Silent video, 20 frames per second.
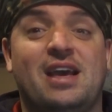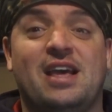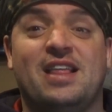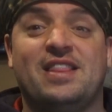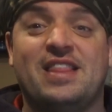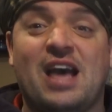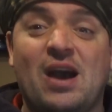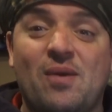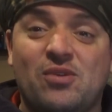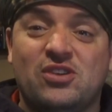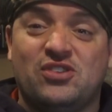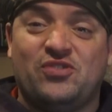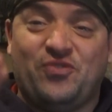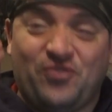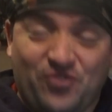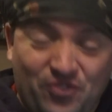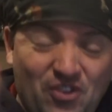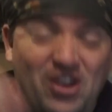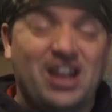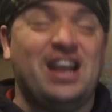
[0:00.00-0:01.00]
that was
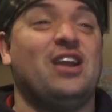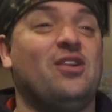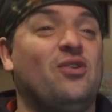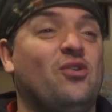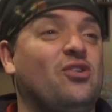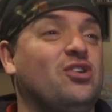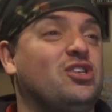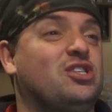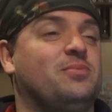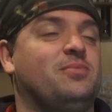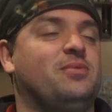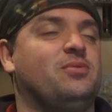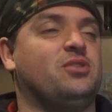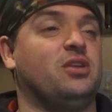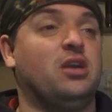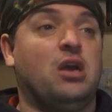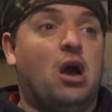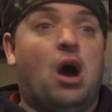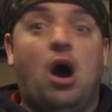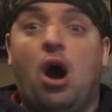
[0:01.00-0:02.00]
freaking awesome. It was like,
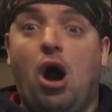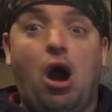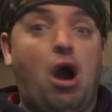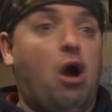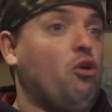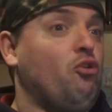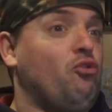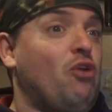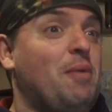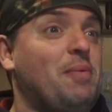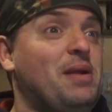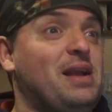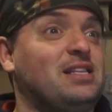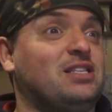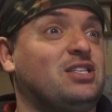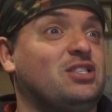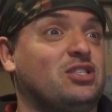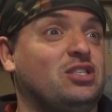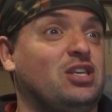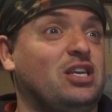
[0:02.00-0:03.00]
oh crap,
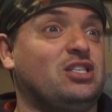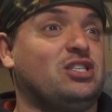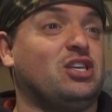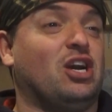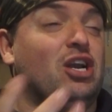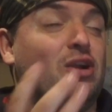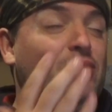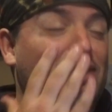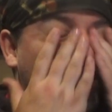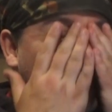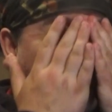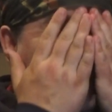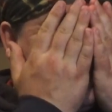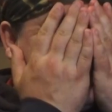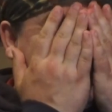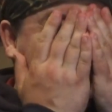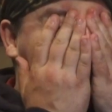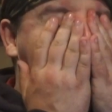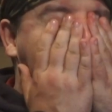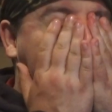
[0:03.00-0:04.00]
it's Kaioken, it's
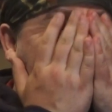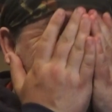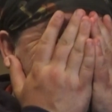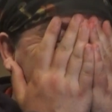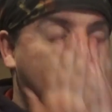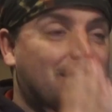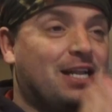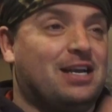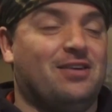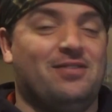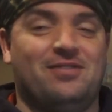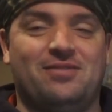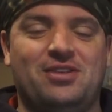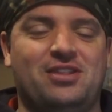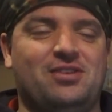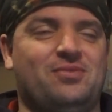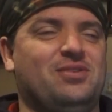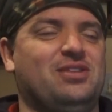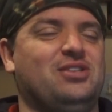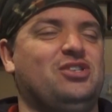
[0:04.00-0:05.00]
Kaioken with a
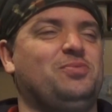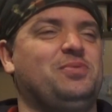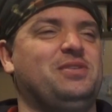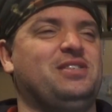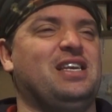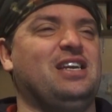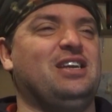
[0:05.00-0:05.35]
Super